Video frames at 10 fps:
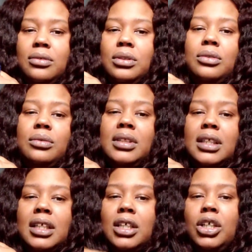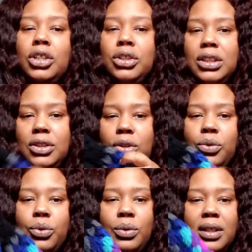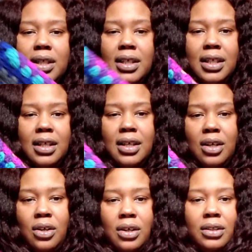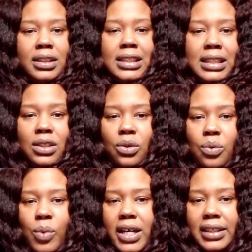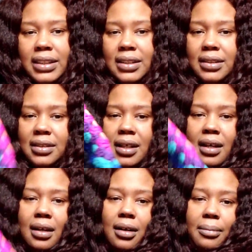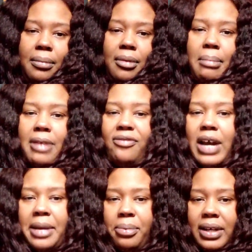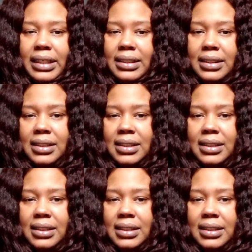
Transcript: on, this little this little one, my vibrant